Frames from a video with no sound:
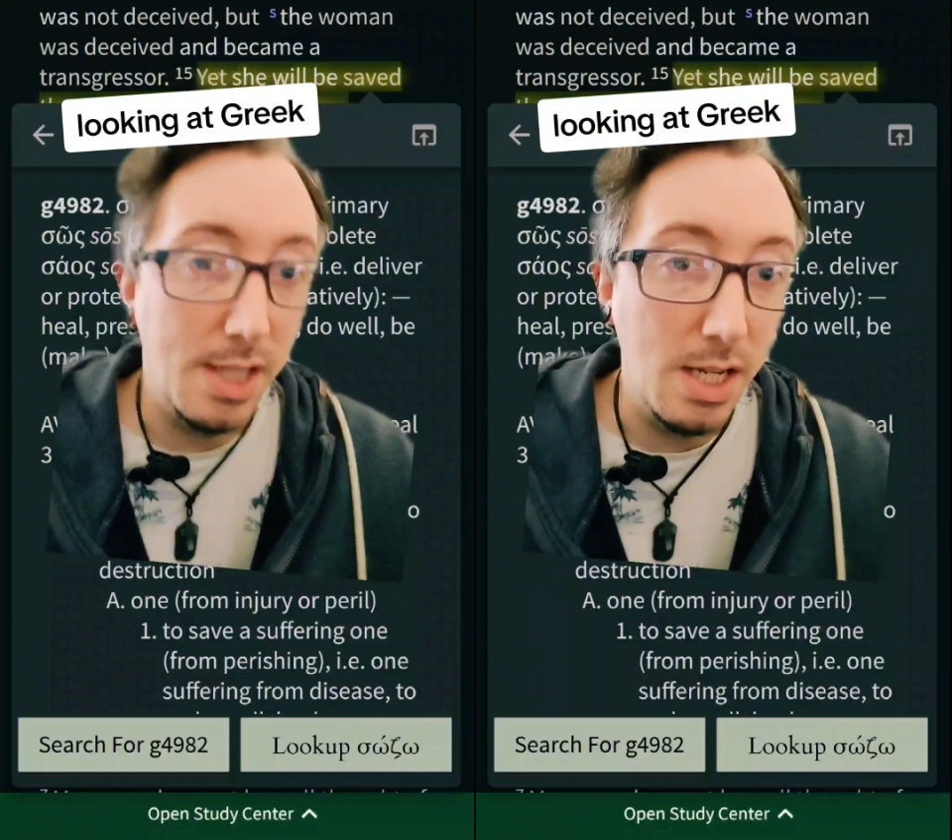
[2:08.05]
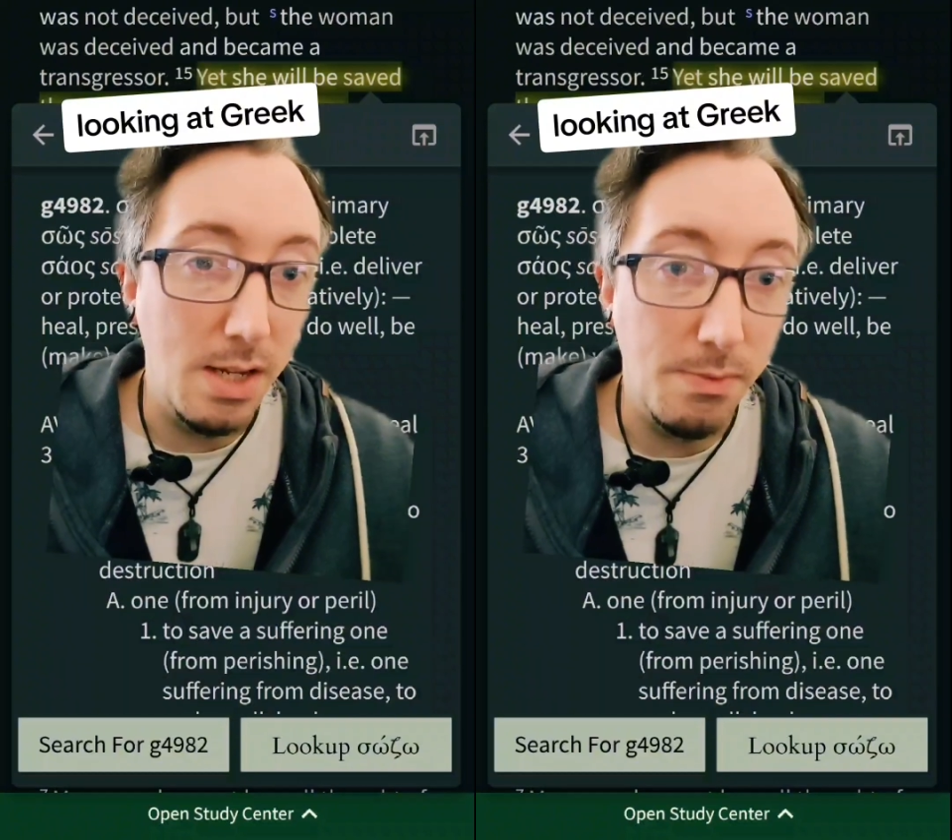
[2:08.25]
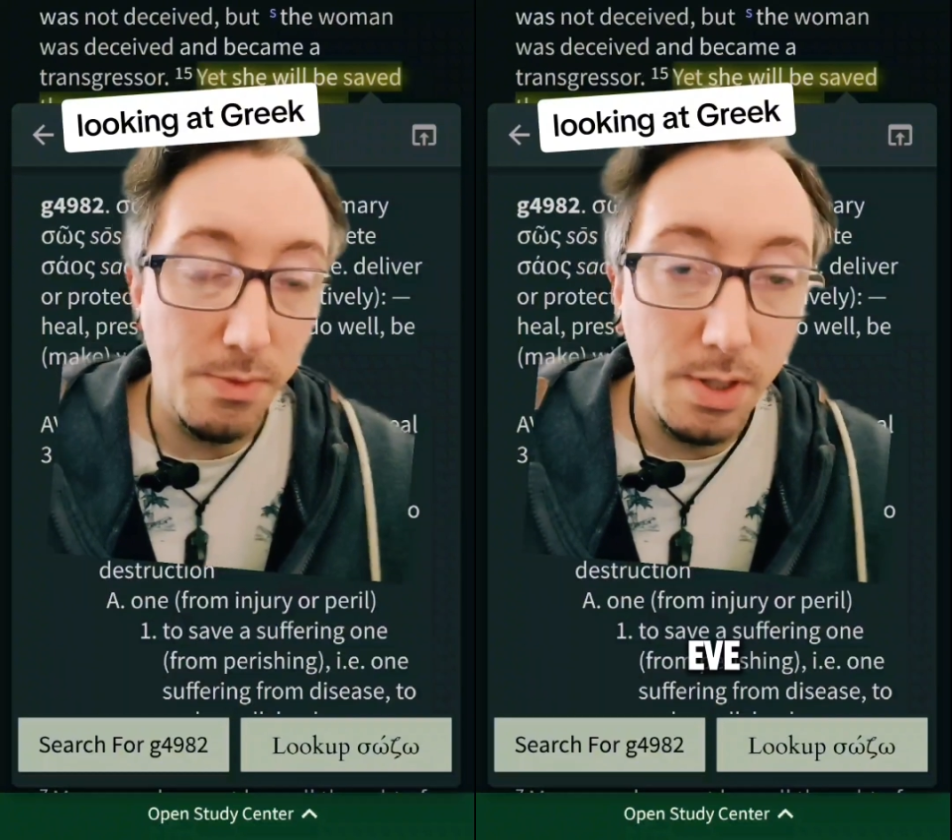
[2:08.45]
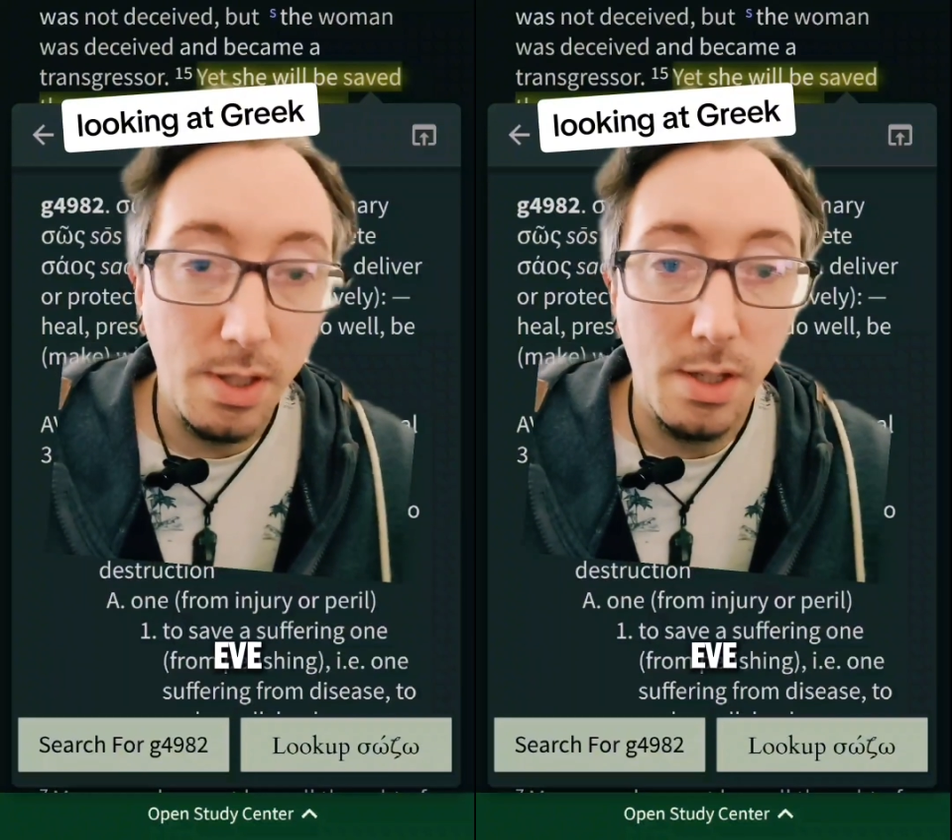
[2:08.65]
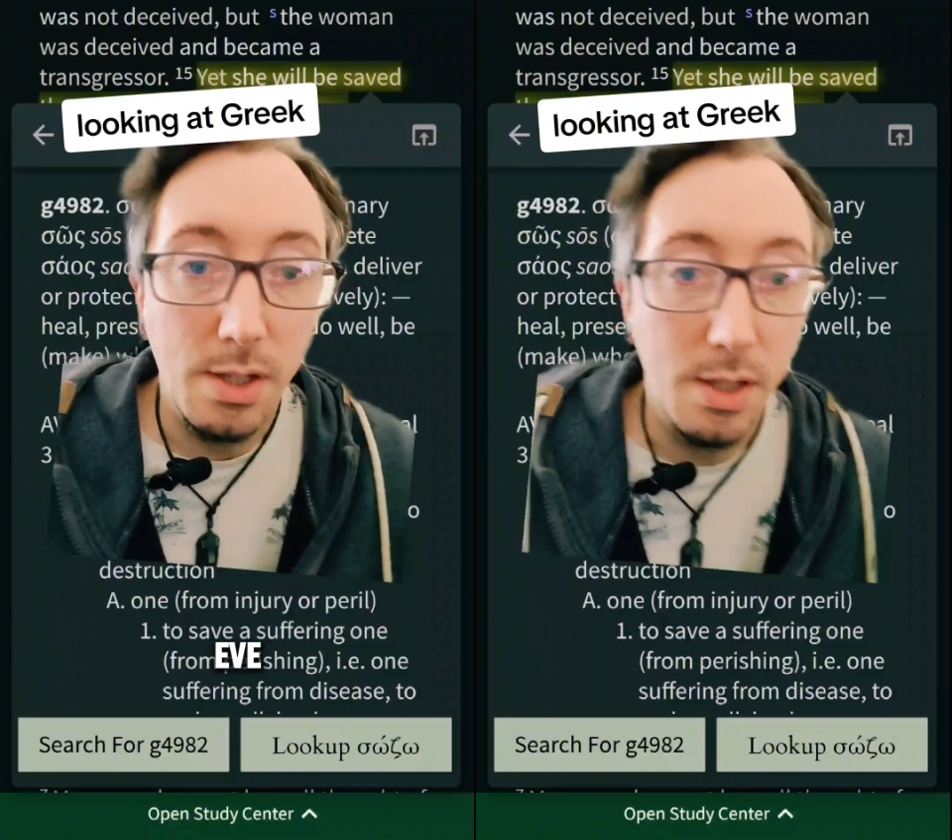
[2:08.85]
Eve,
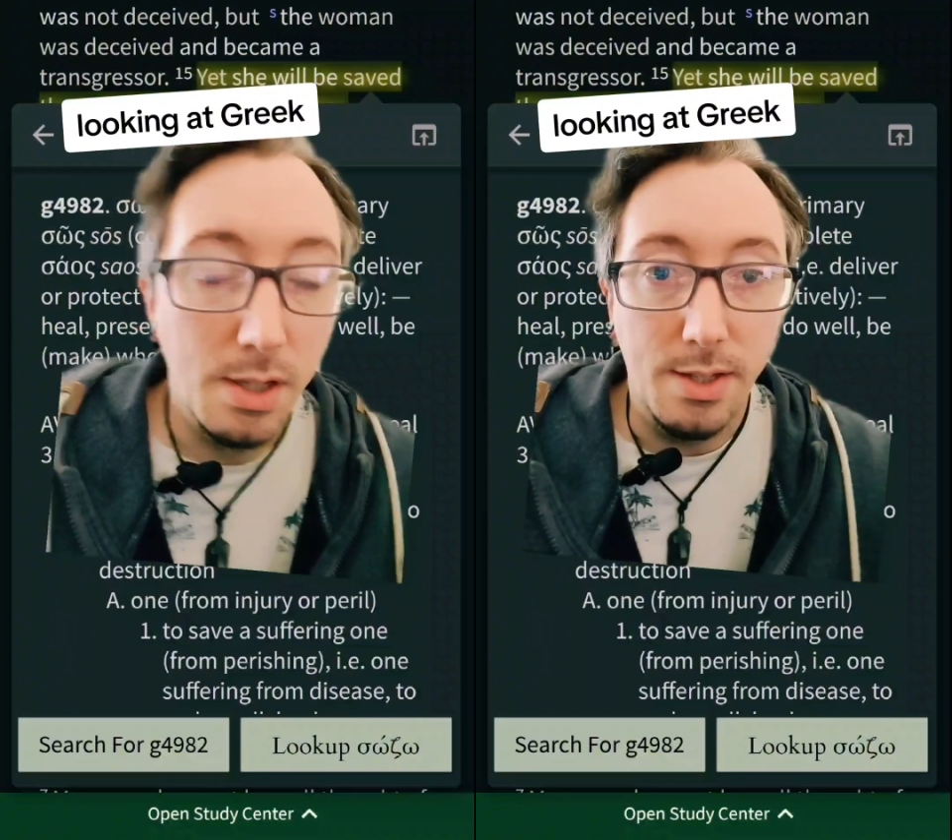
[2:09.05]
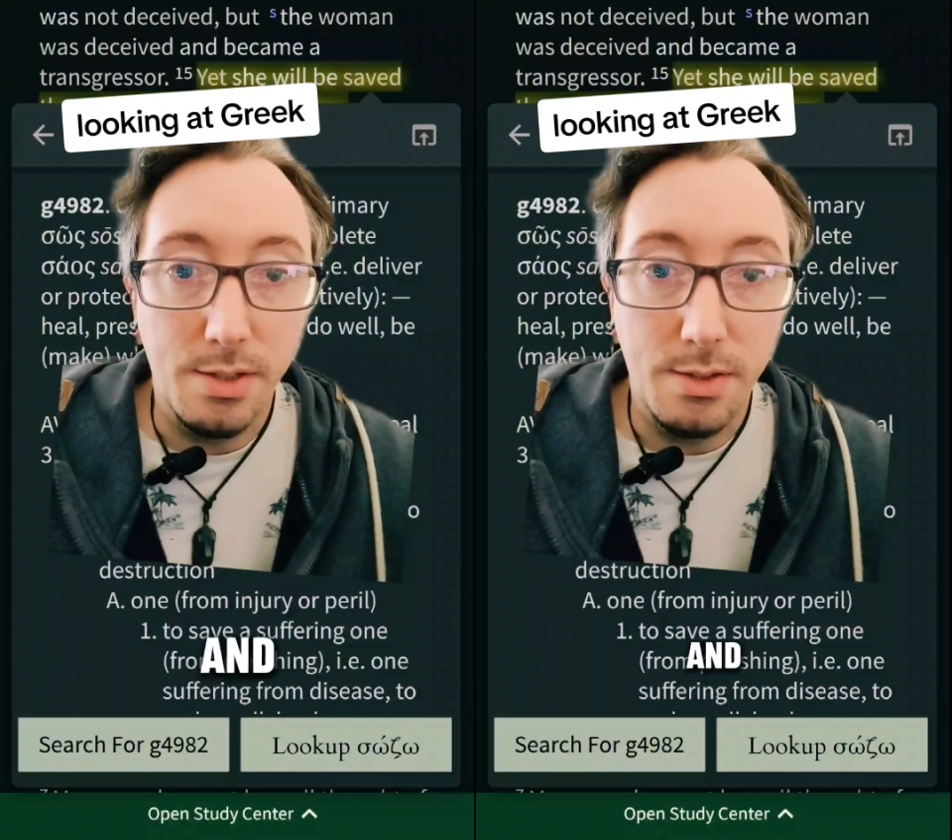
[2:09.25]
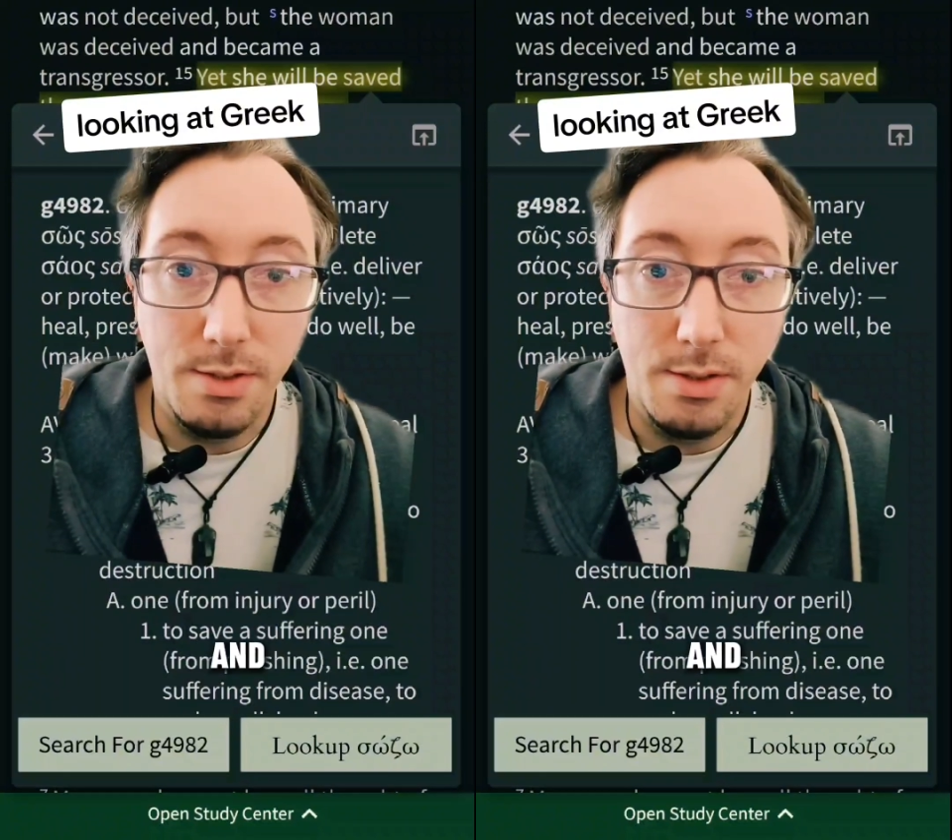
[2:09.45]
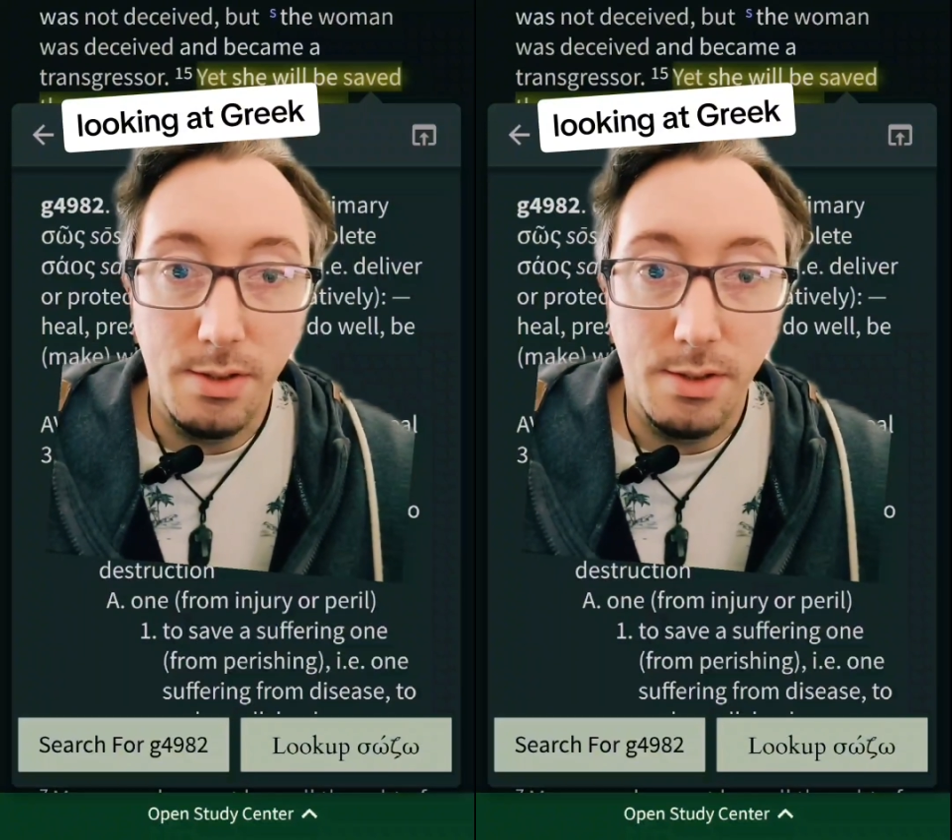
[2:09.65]
and